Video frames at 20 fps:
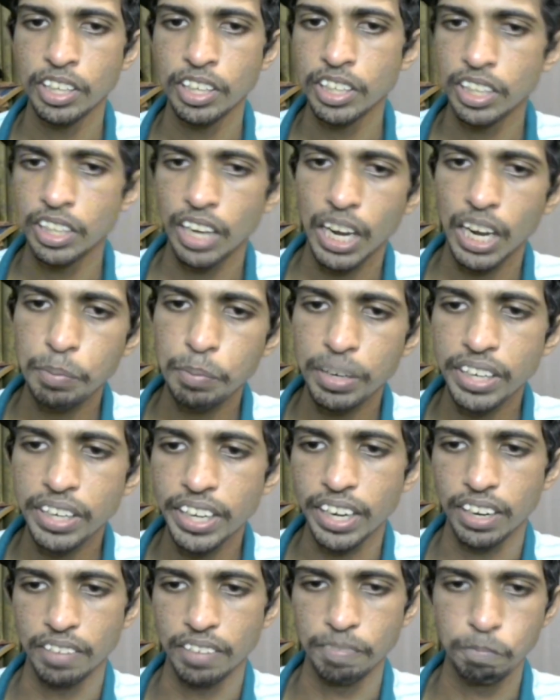I mean,
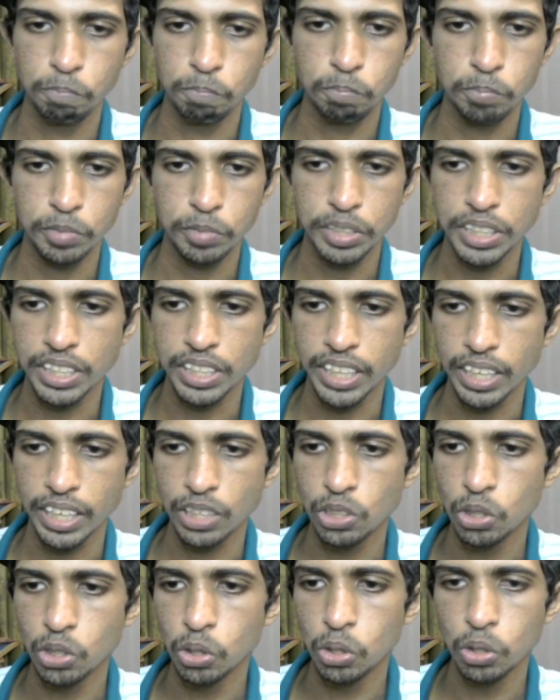yeah, he can
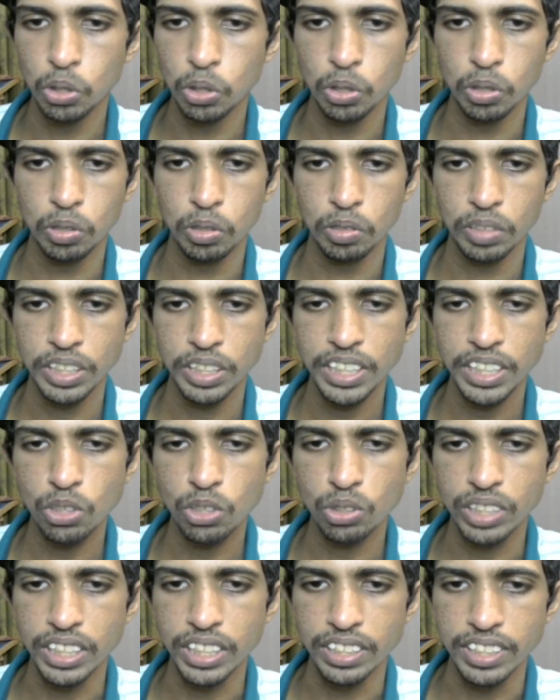go
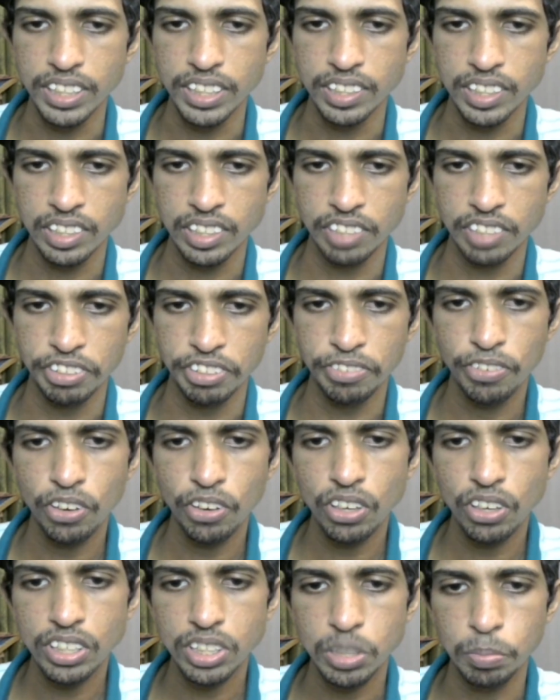king d6 if he
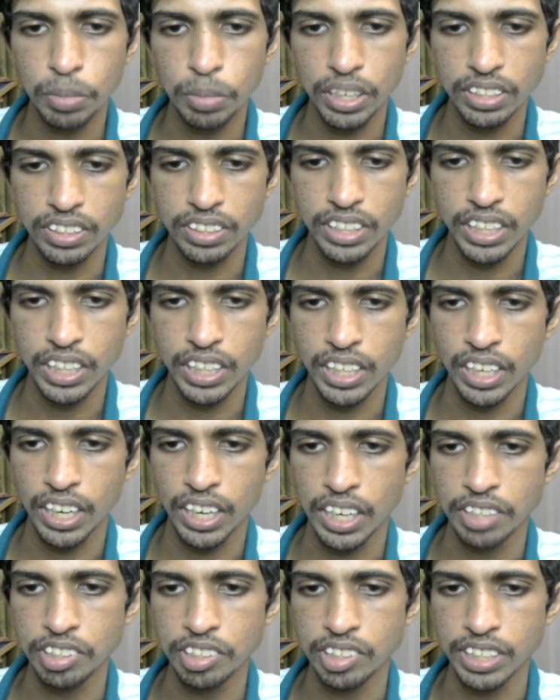wants, but then
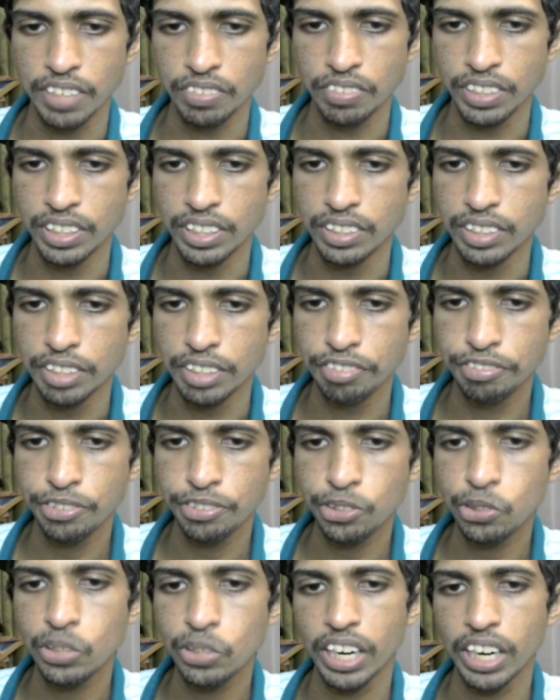I just have king
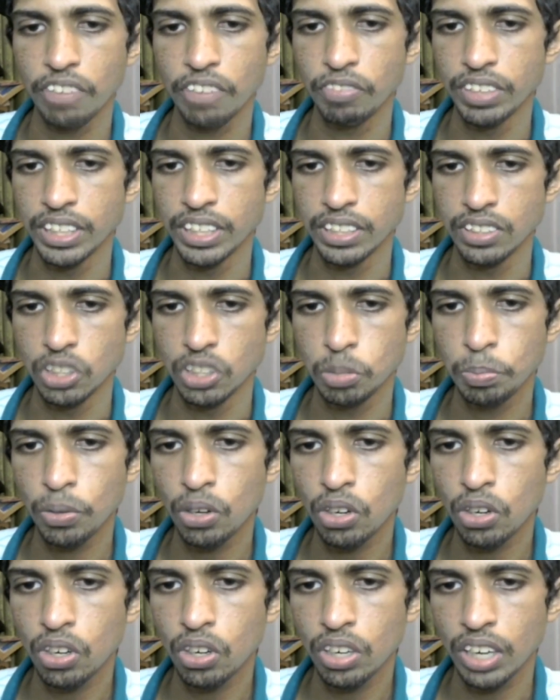d4 and I'm winning this
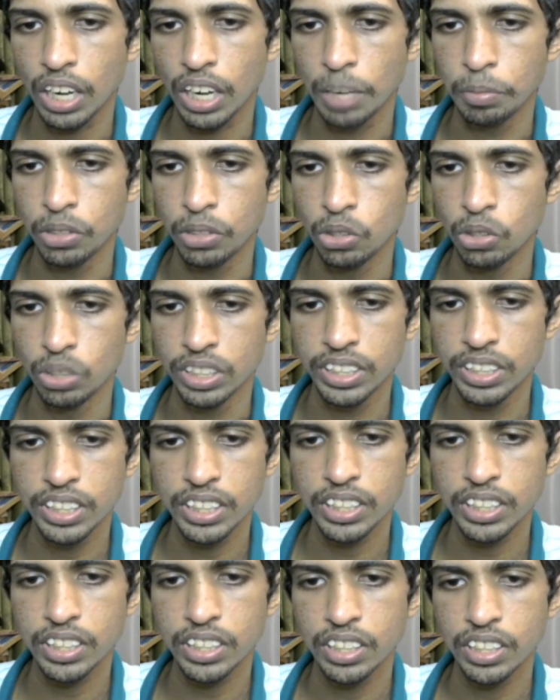pawn. I'll go
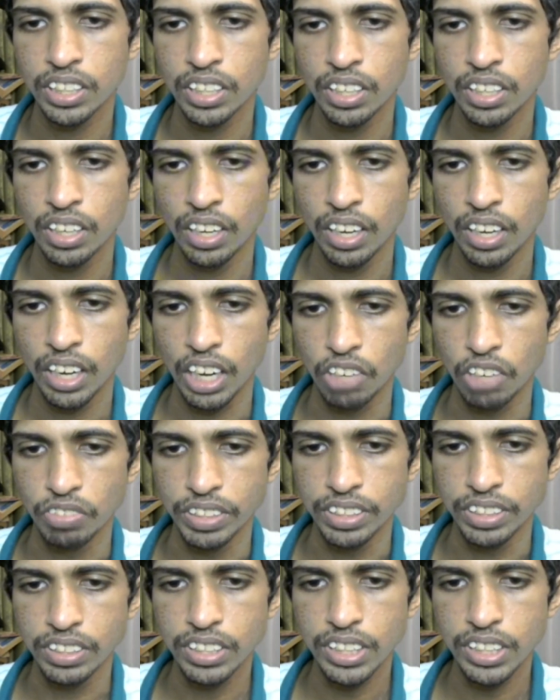here, I'll
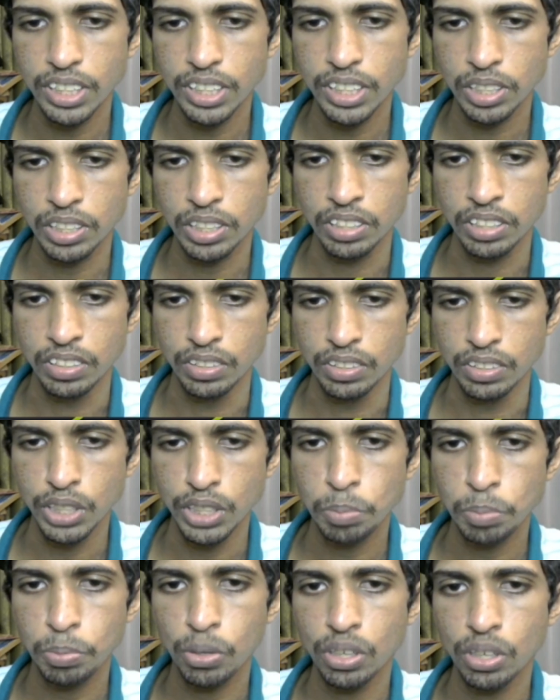win this
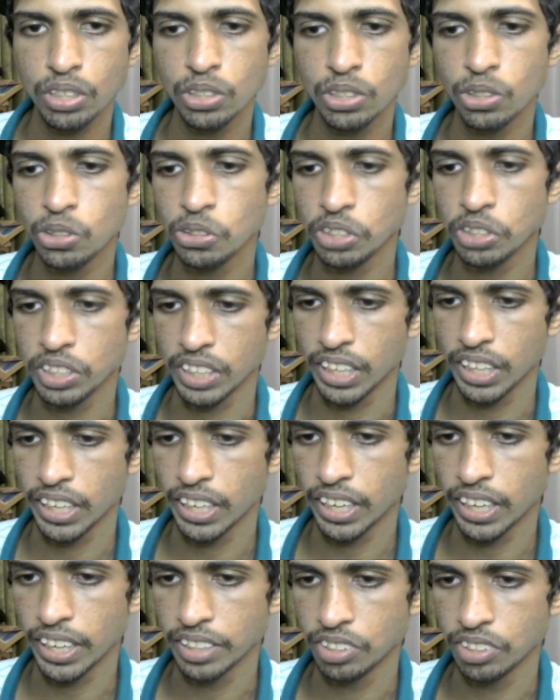pawn goes,
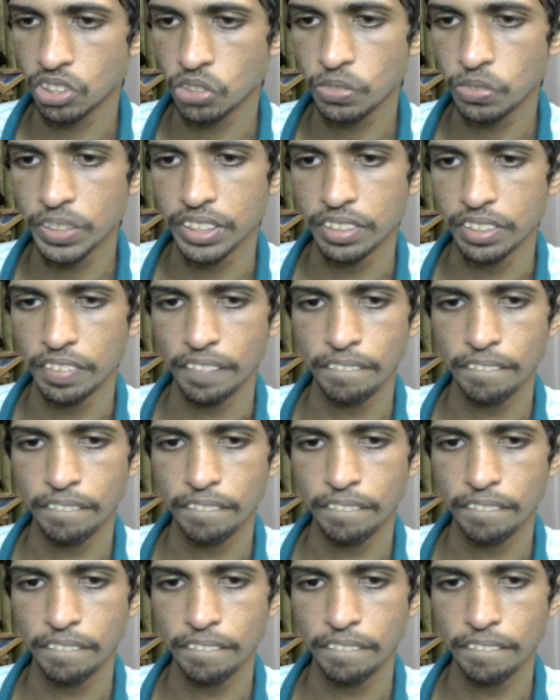and I just win.